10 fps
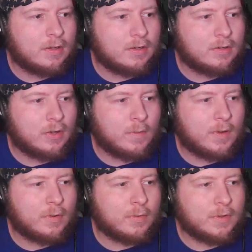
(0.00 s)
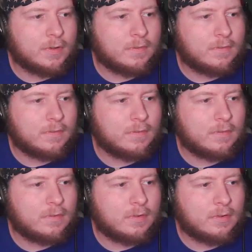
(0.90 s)
No bone.
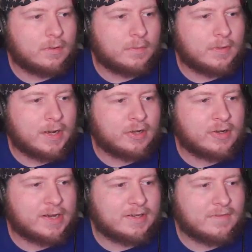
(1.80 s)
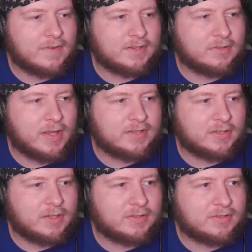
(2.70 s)
But I hear activity, so that's a
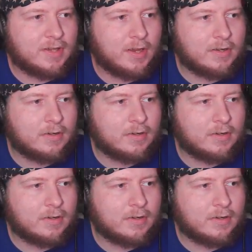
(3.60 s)
good sign.